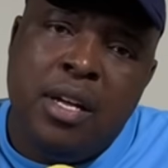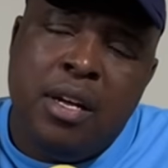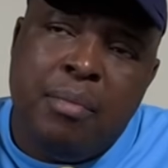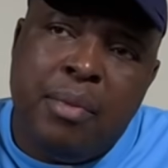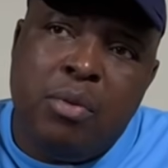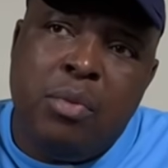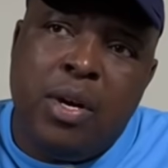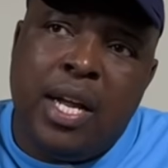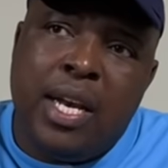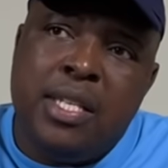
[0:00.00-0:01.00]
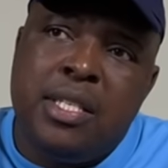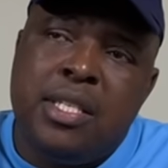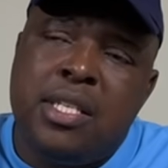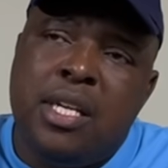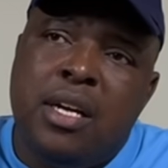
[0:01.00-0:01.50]
Marumo
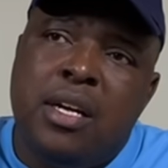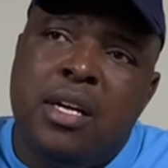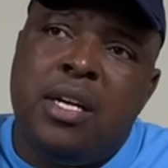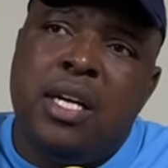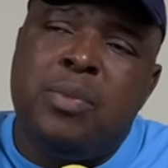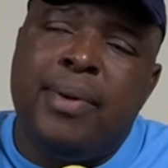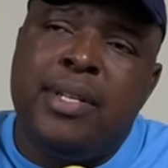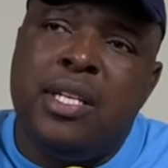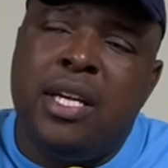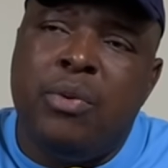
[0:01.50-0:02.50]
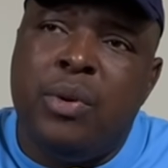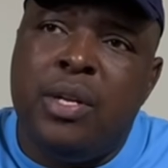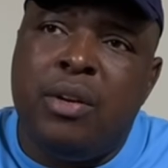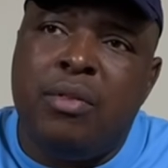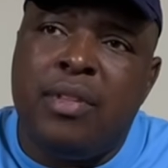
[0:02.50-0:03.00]
Gallants. Expecting a
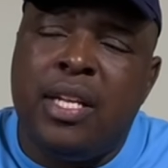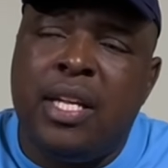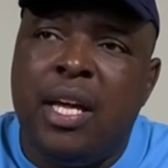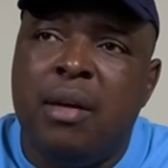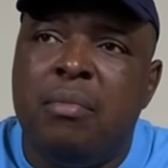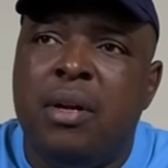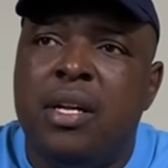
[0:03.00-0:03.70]
win out of that game